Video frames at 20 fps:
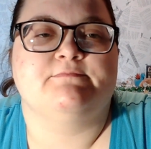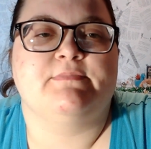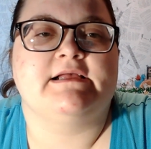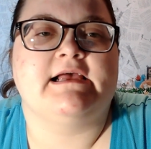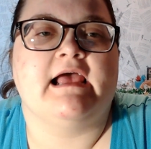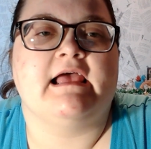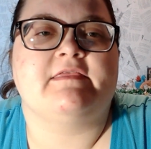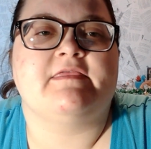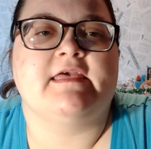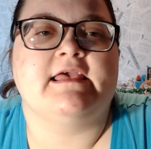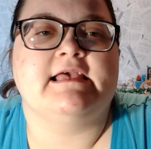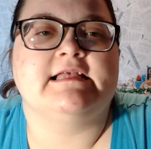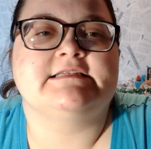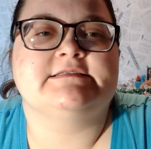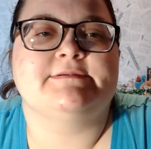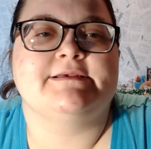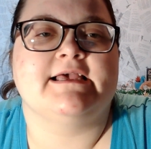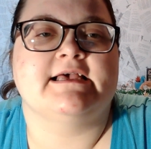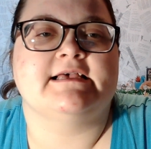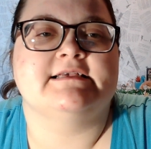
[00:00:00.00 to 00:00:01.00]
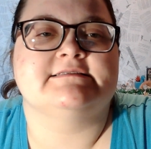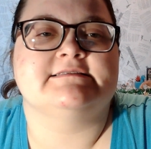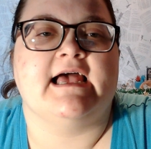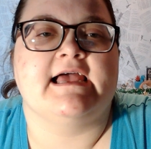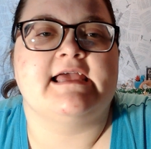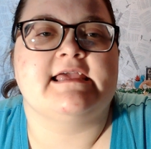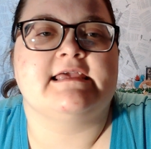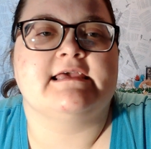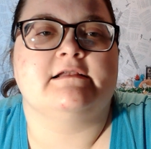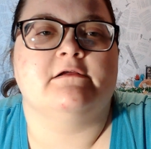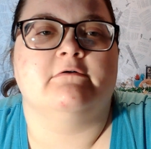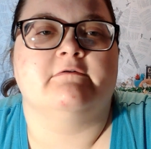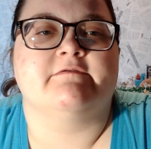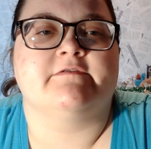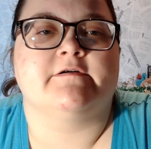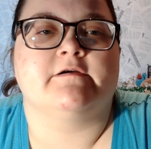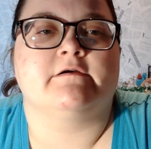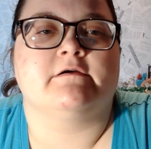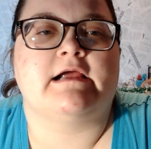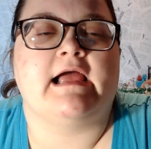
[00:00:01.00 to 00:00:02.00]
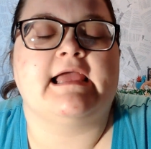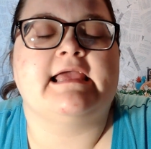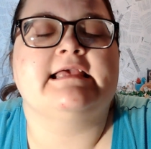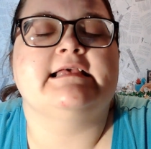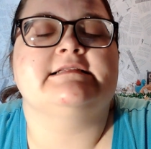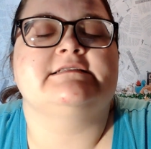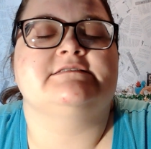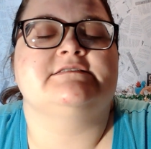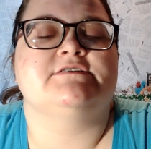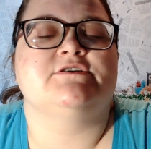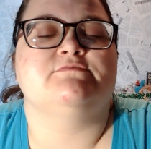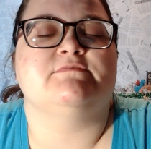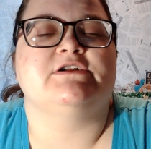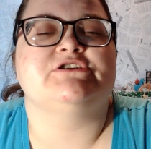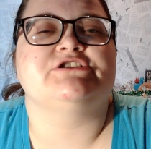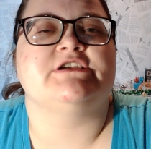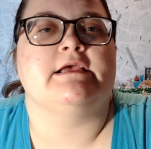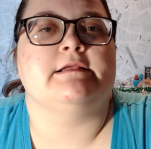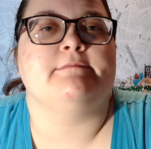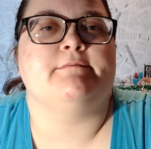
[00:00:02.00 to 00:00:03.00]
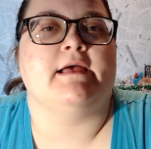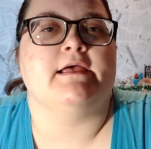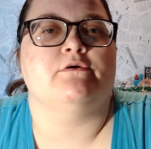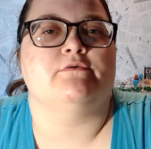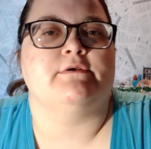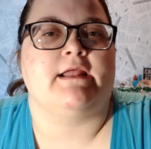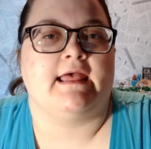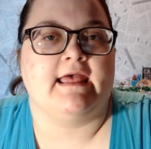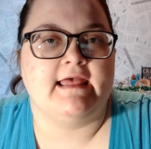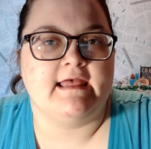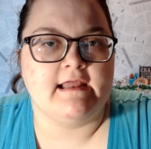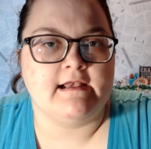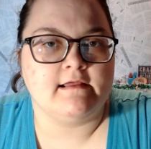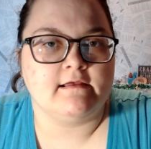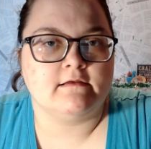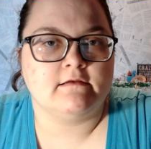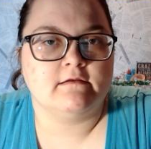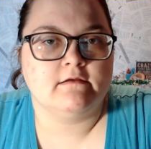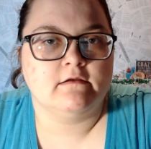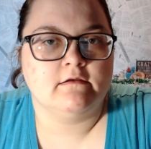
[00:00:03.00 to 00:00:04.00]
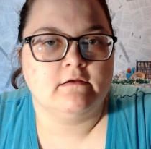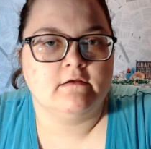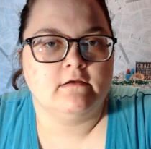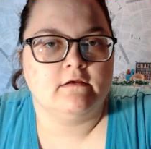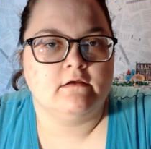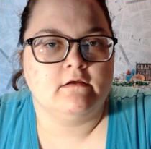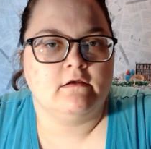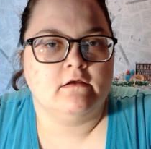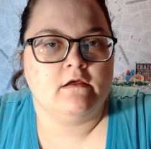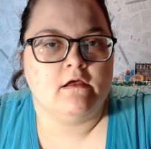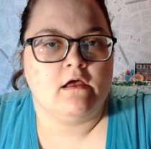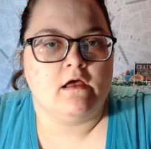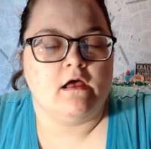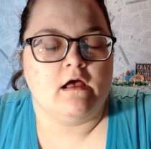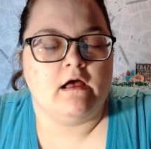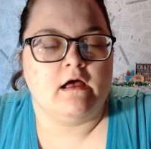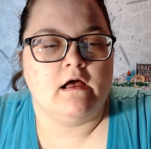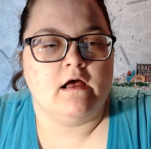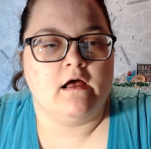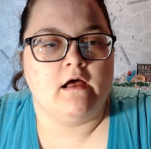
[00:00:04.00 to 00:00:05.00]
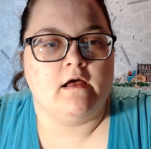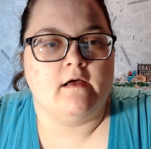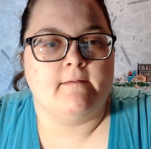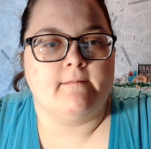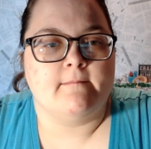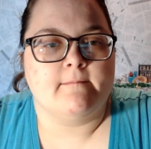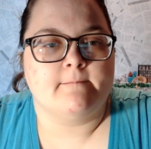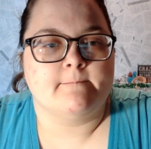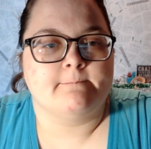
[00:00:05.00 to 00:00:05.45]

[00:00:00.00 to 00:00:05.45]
But I think it's because I get too much in my own head. Um,